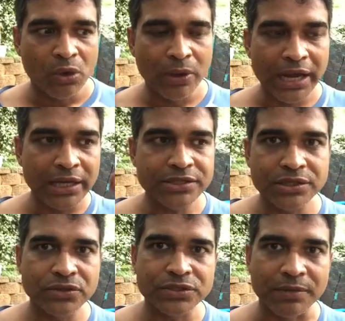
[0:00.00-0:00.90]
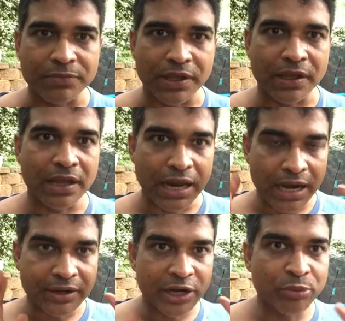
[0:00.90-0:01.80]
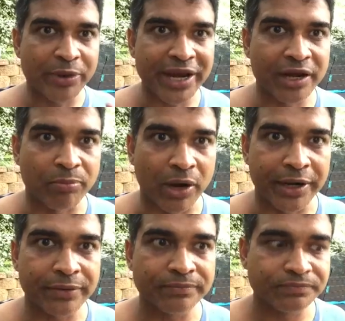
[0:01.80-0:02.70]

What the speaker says: When I listen to something and I try to break it apart,